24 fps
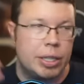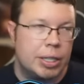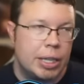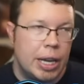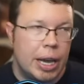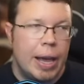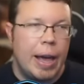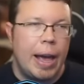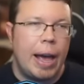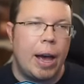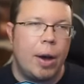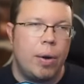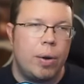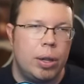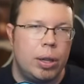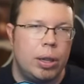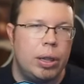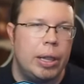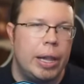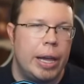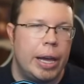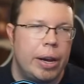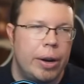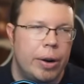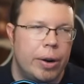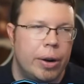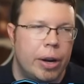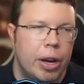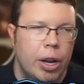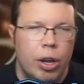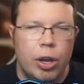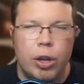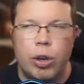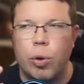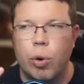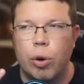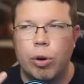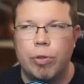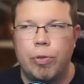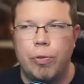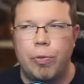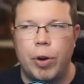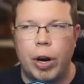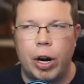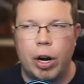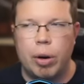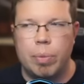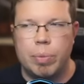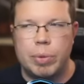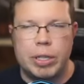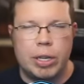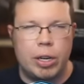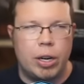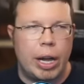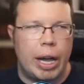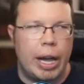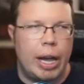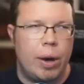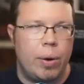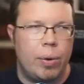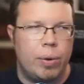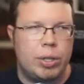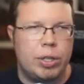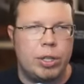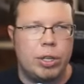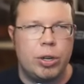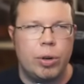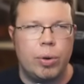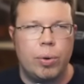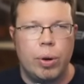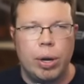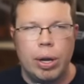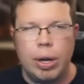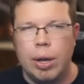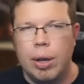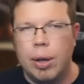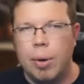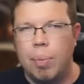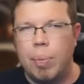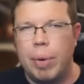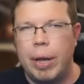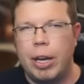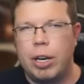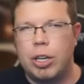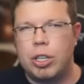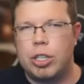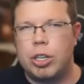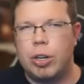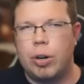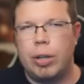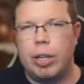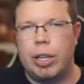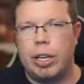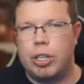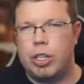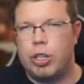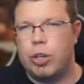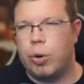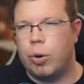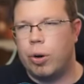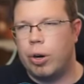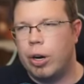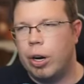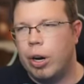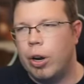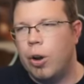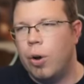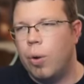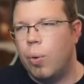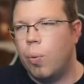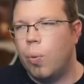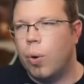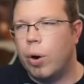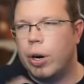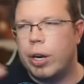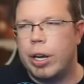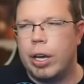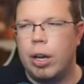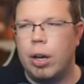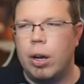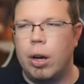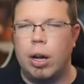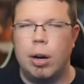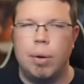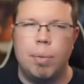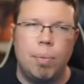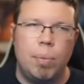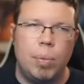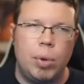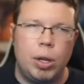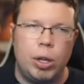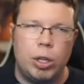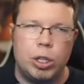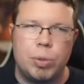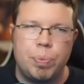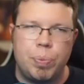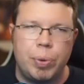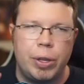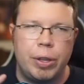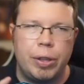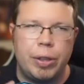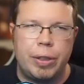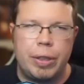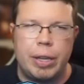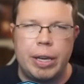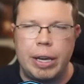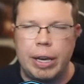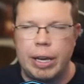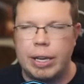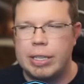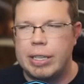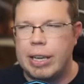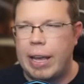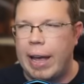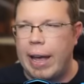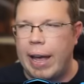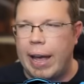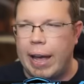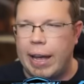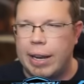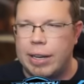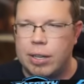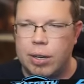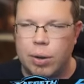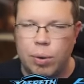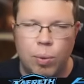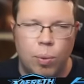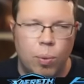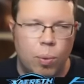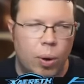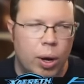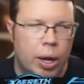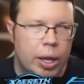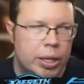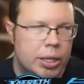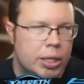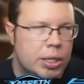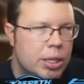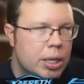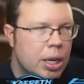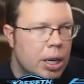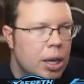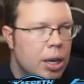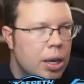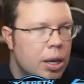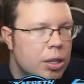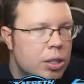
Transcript: is how to layer your farms and how to make sure that you're working on multiple things at once.